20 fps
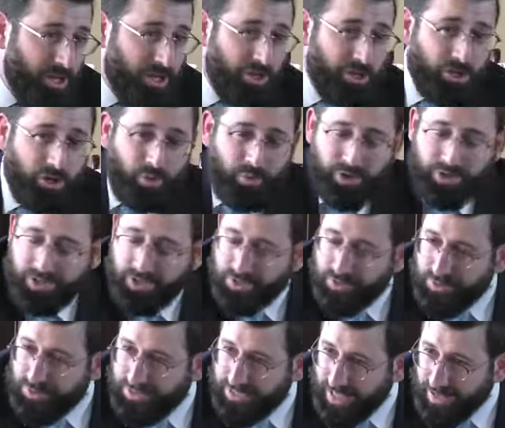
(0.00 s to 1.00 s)
You don't want to
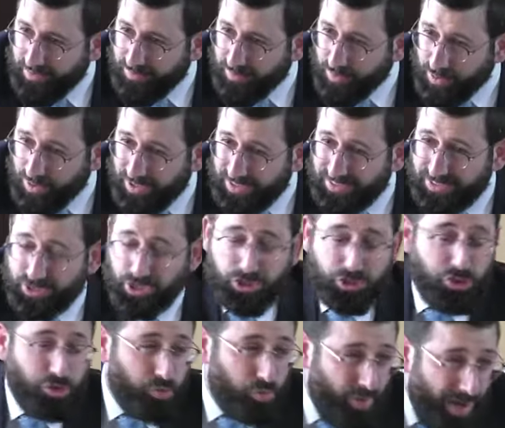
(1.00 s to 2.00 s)
use that force to
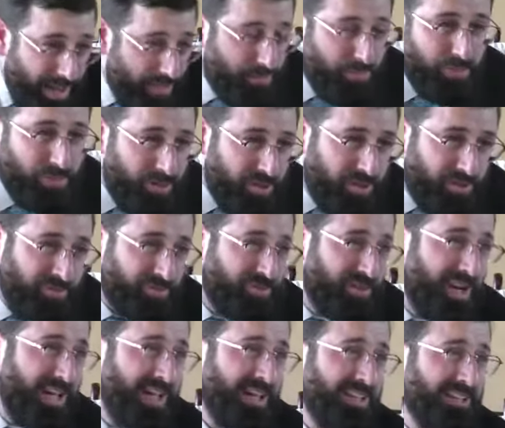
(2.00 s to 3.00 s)
trample your
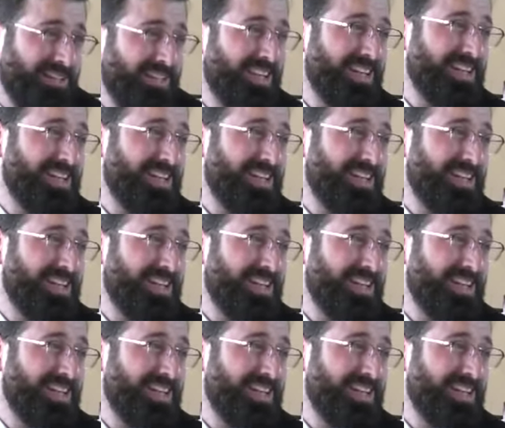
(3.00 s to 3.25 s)
friend,